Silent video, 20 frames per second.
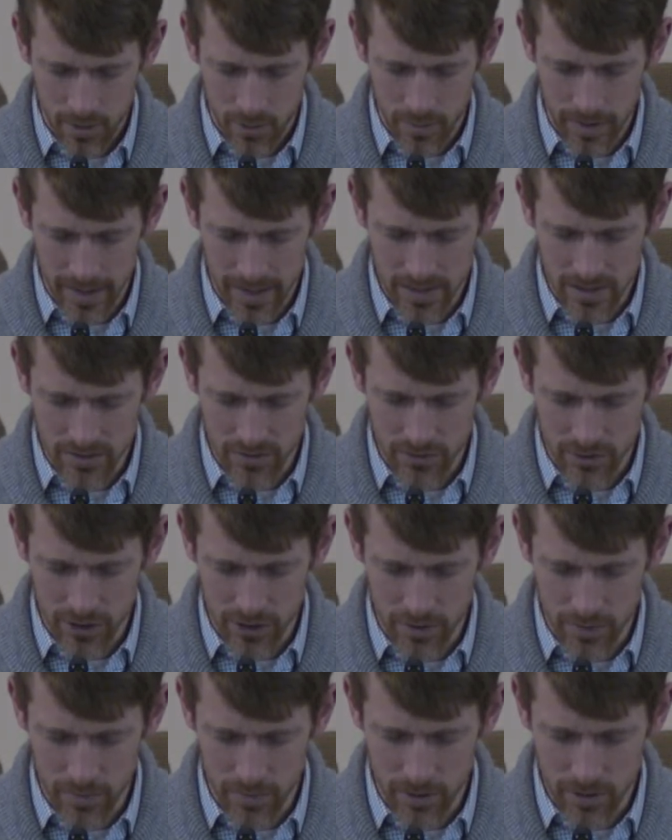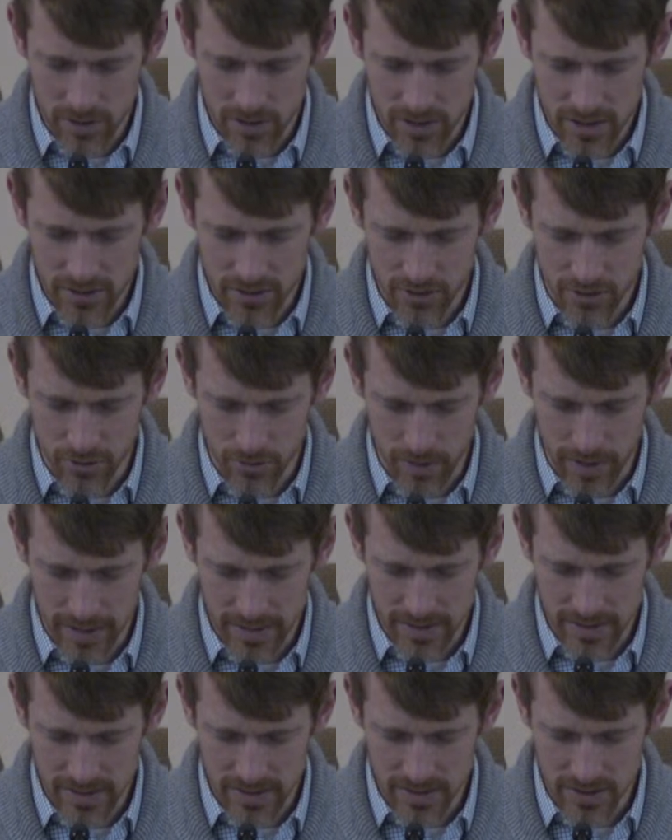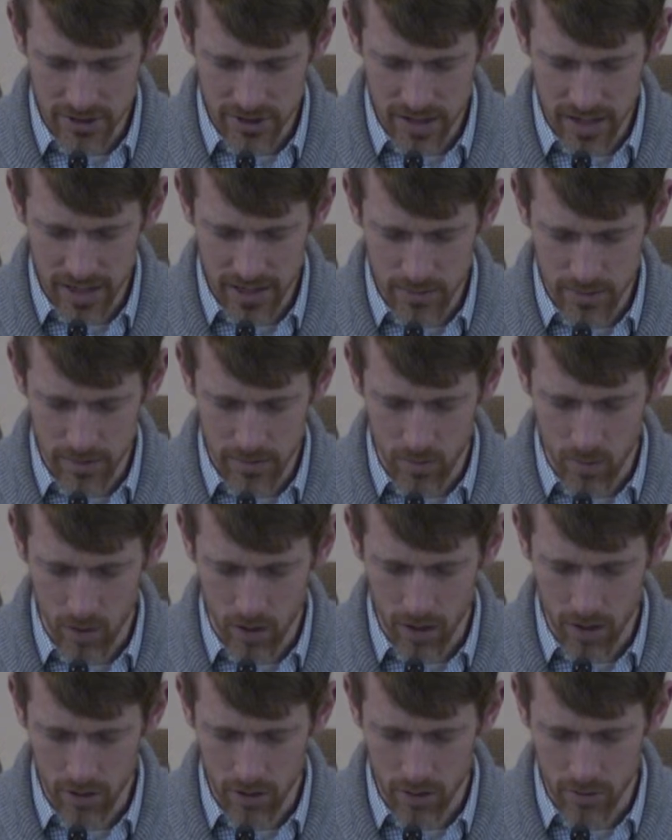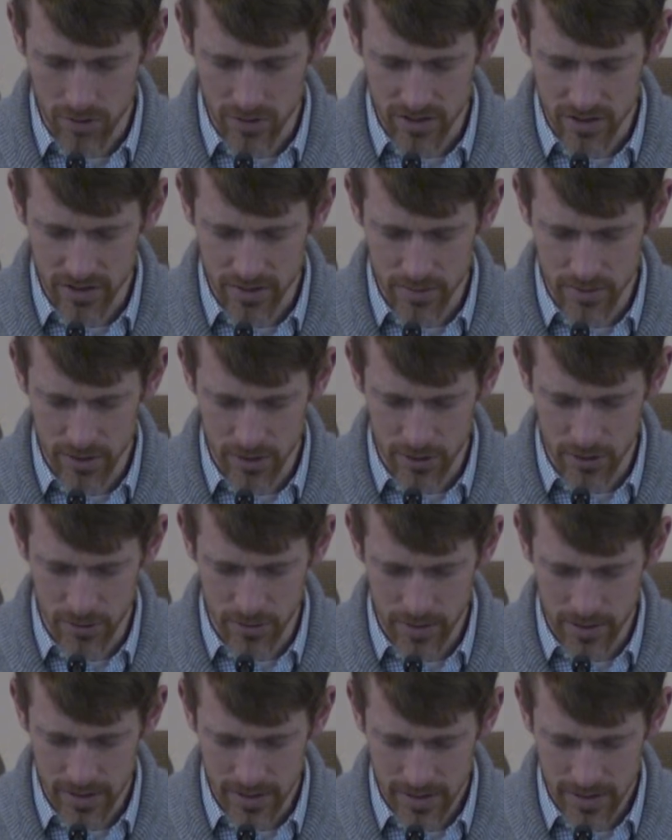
We ask for your mercy and your grace each day that we would walk closely with you.